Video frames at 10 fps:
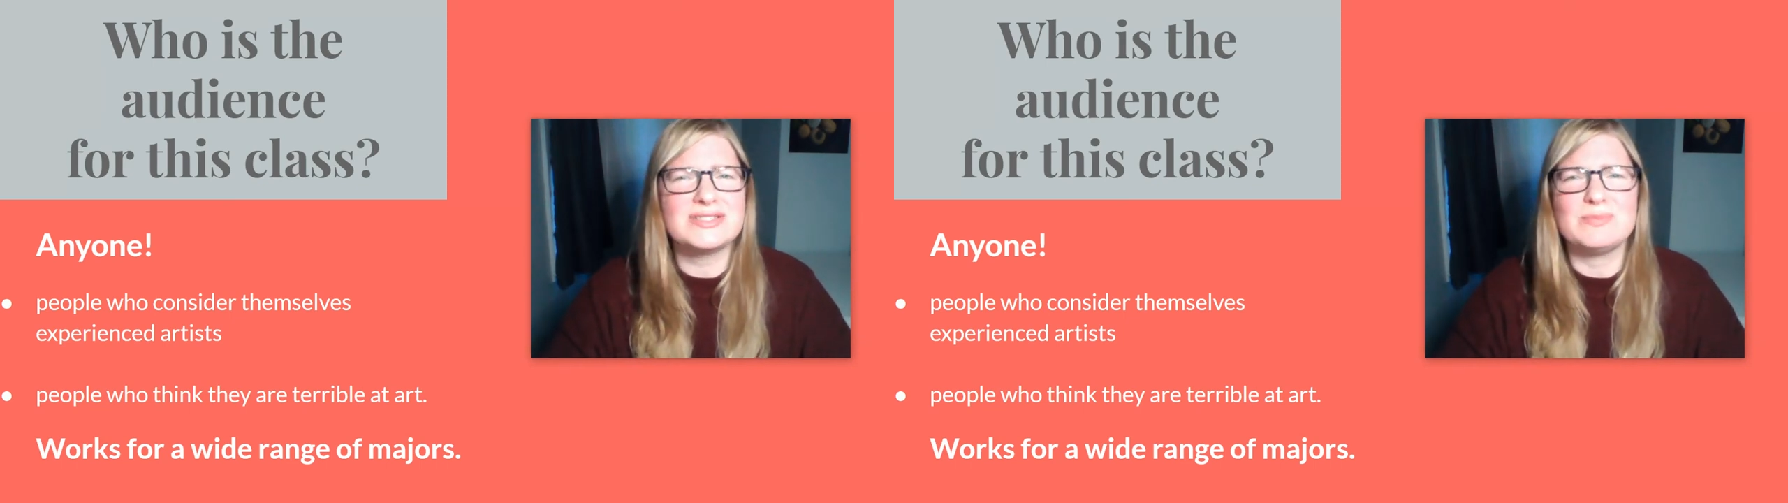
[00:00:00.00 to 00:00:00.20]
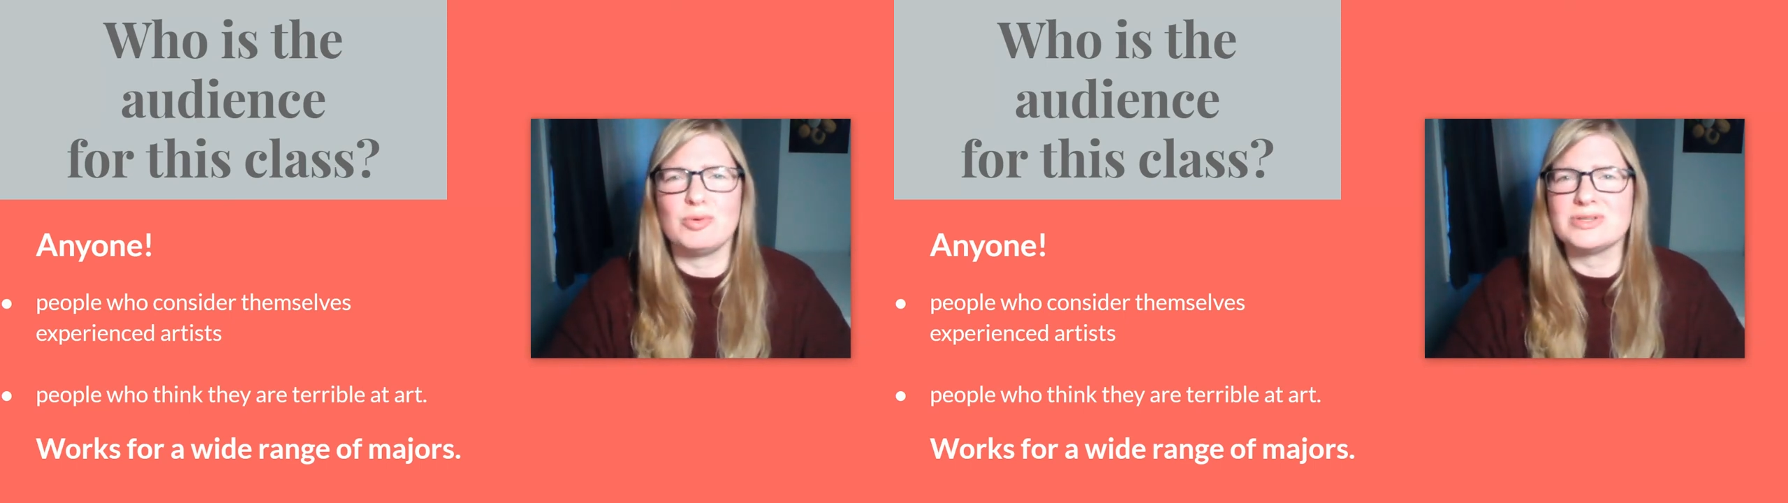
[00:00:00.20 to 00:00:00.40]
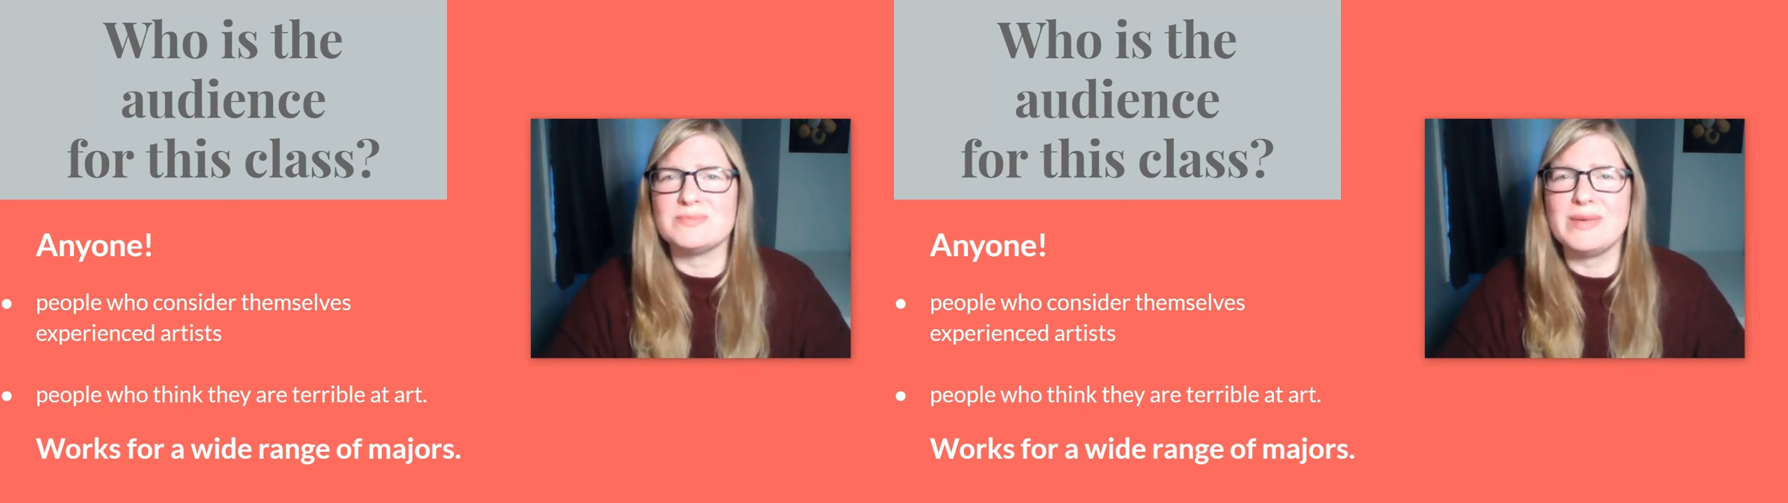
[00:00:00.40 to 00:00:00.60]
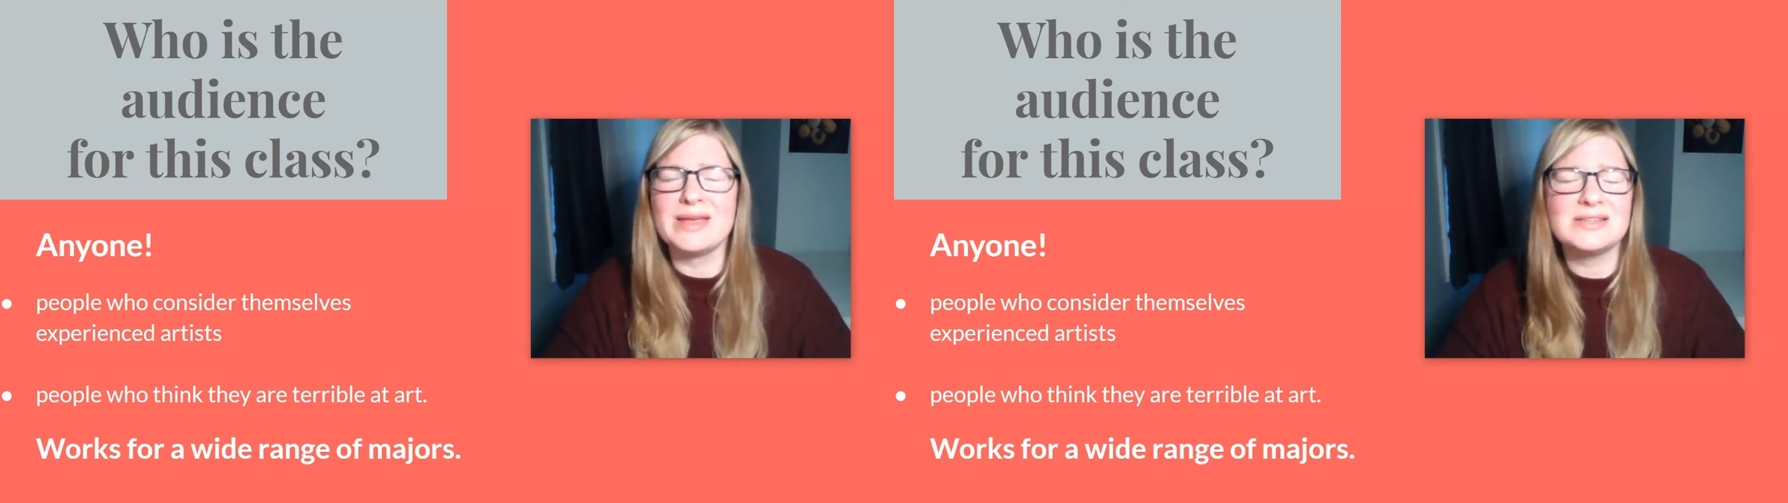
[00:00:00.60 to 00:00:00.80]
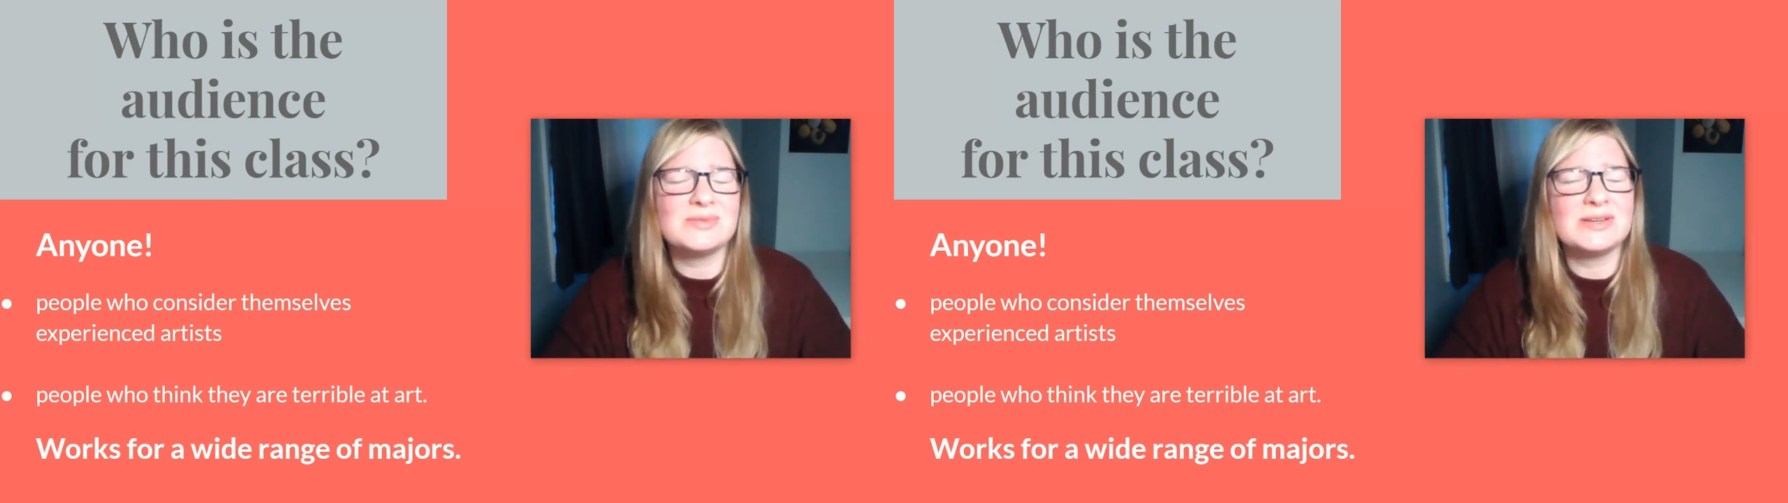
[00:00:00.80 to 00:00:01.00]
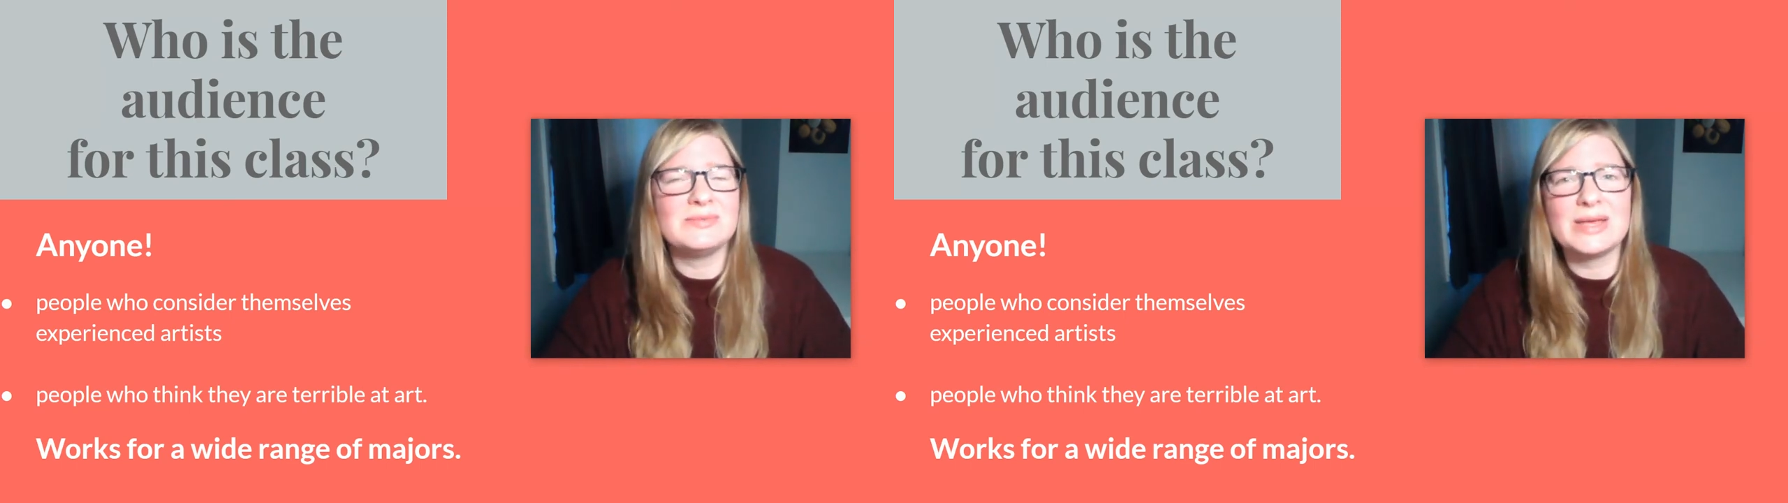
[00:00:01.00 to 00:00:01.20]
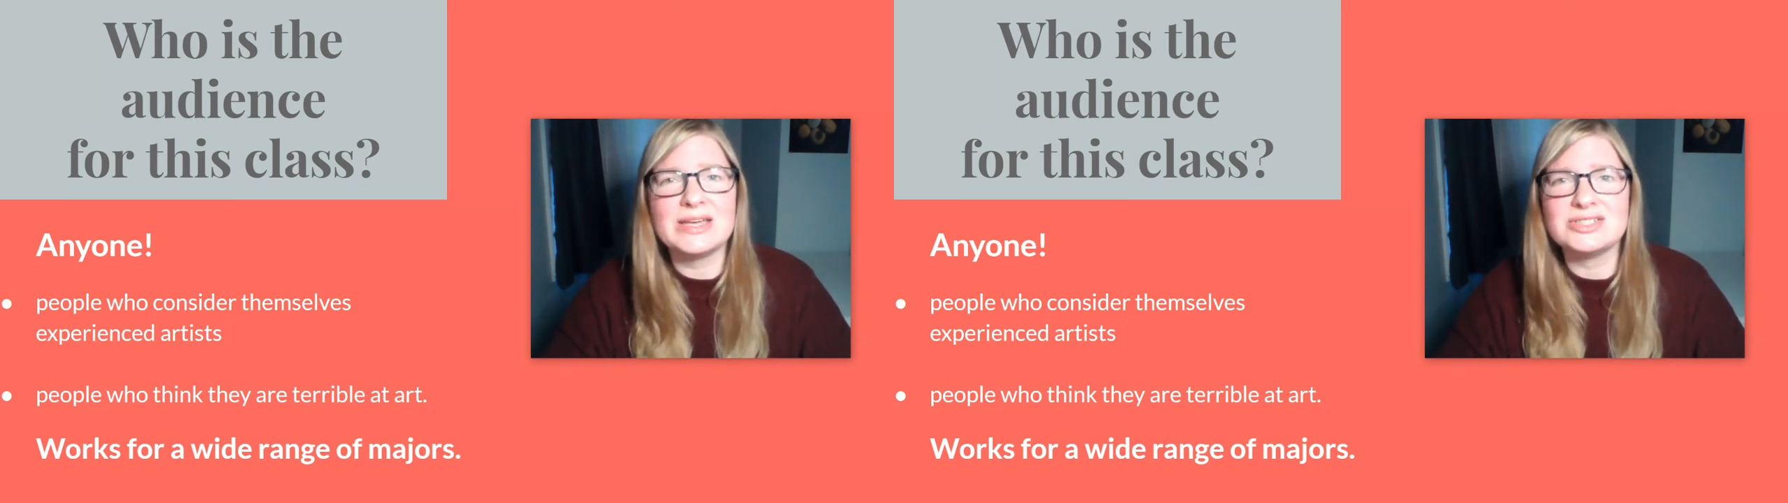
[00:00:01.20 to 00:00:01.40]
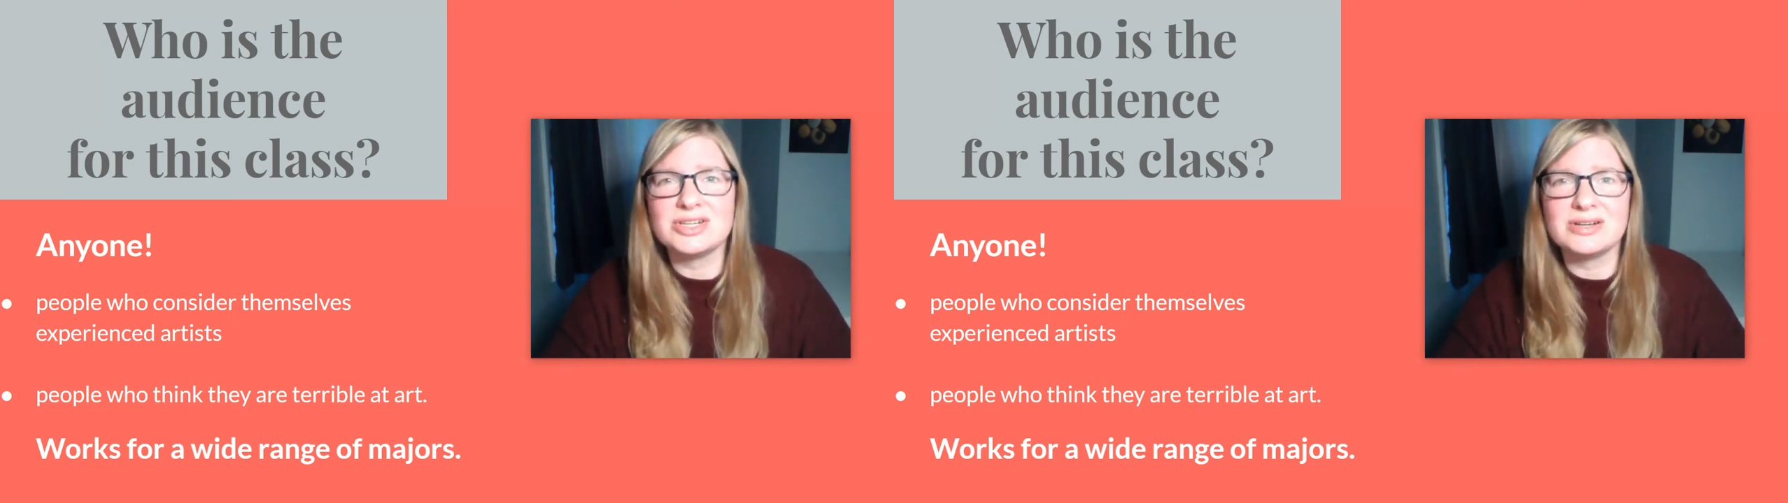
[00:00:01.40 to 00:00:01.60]
sports management
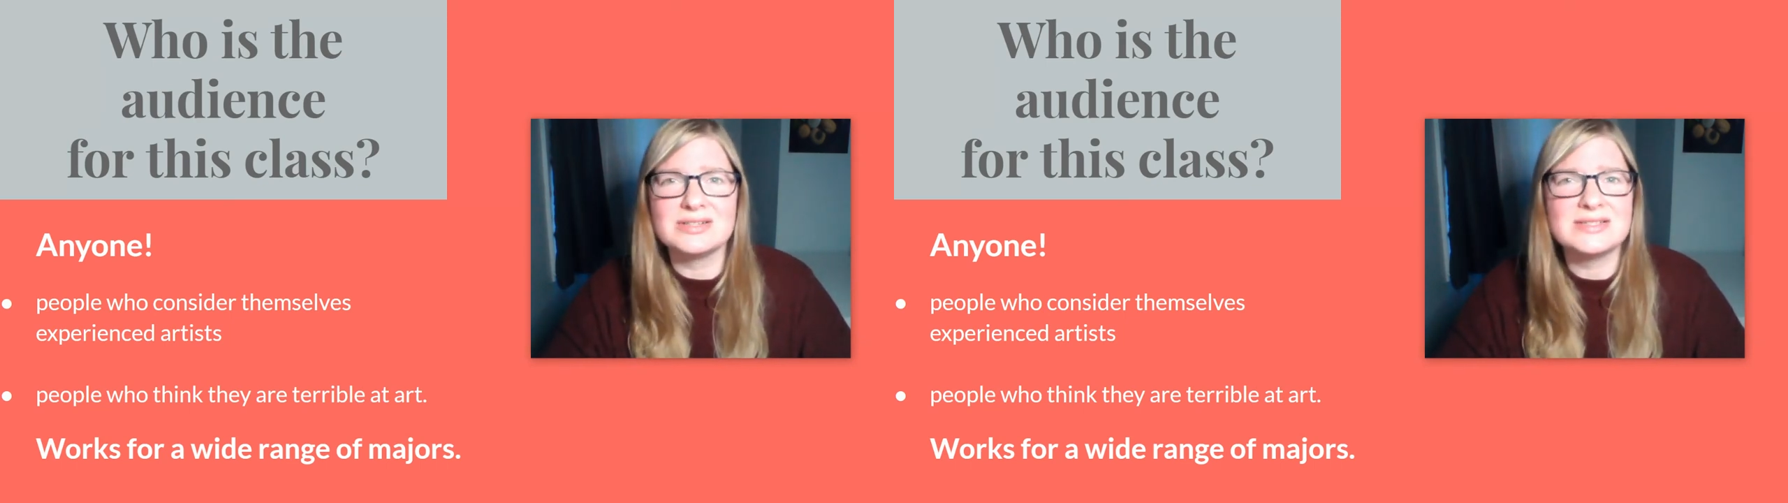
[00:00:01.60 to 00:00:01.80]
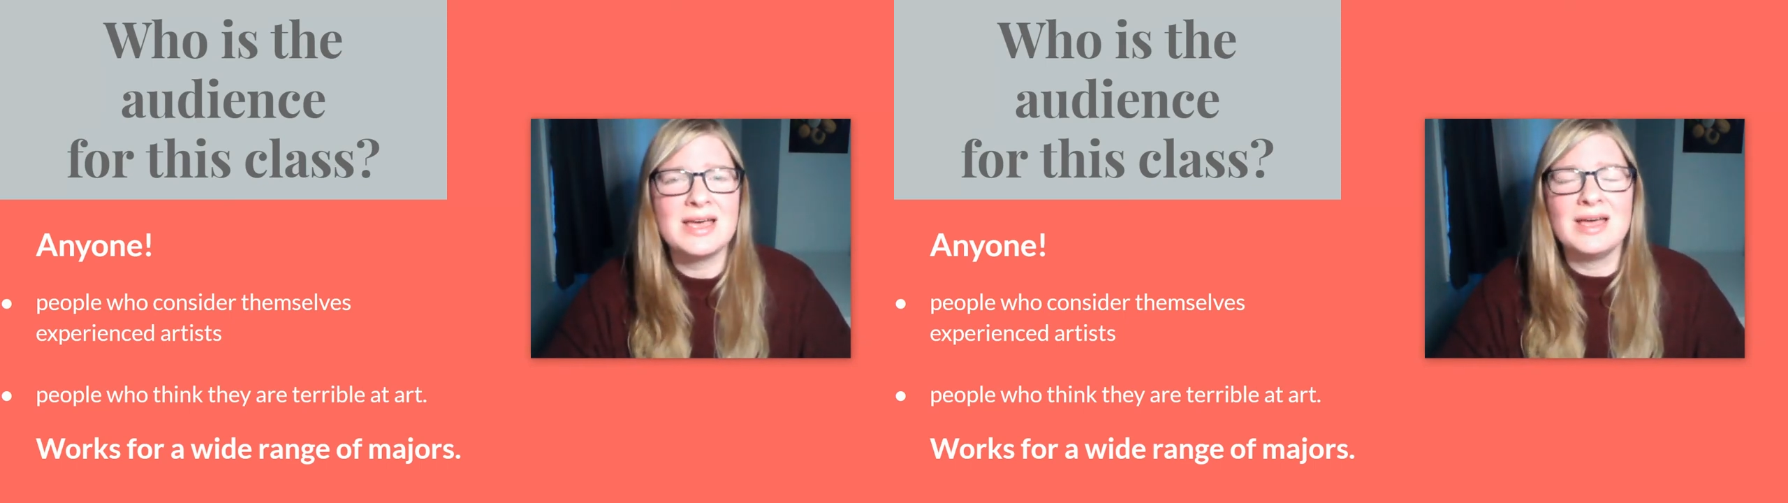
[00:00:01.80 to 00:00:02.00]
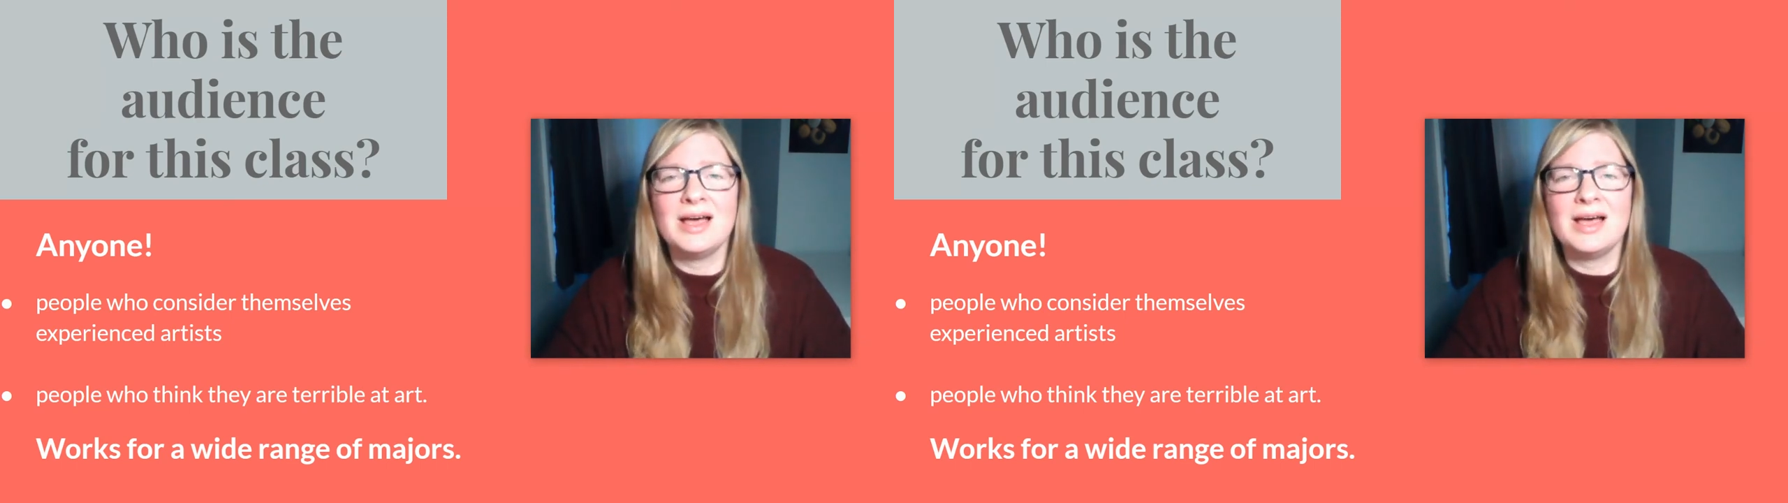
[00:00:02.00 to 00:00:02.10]
majors,